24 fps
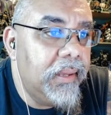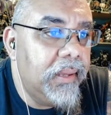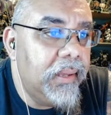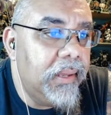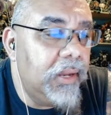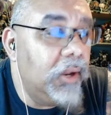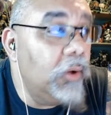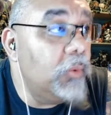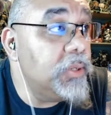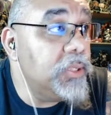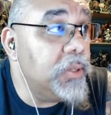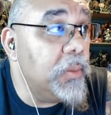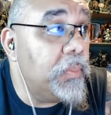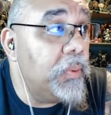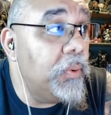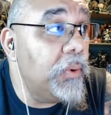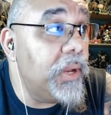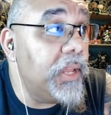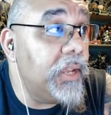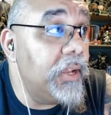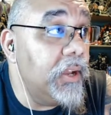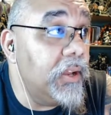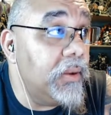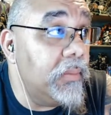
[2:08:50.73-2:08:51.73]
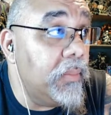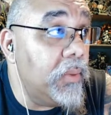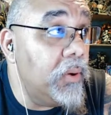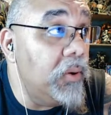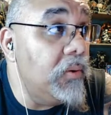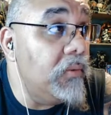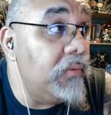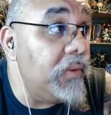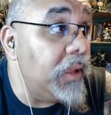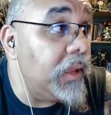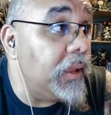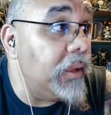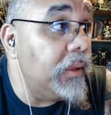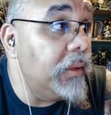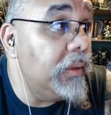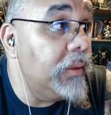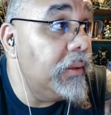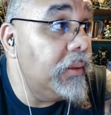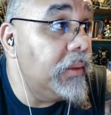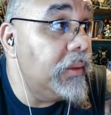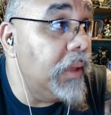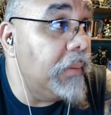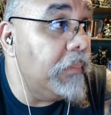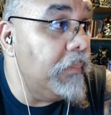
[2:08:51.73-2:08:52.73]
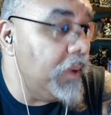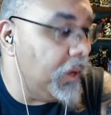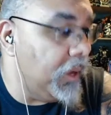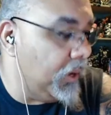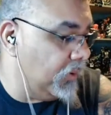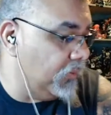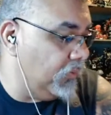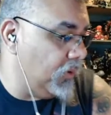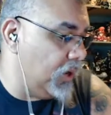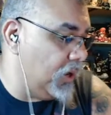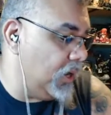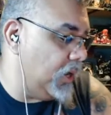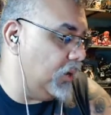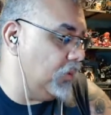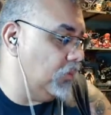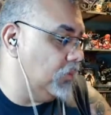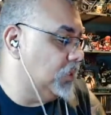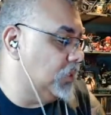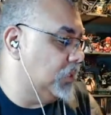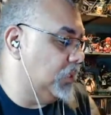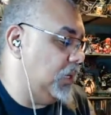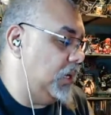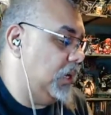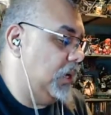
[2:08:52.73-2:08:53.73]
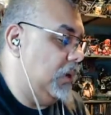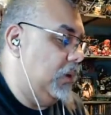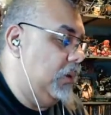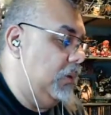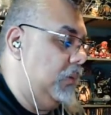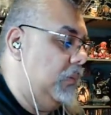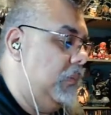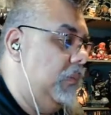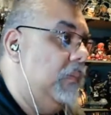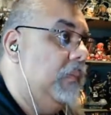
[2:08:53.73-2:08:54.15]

You know, it was a pretty good movie that Meg Ryan was in.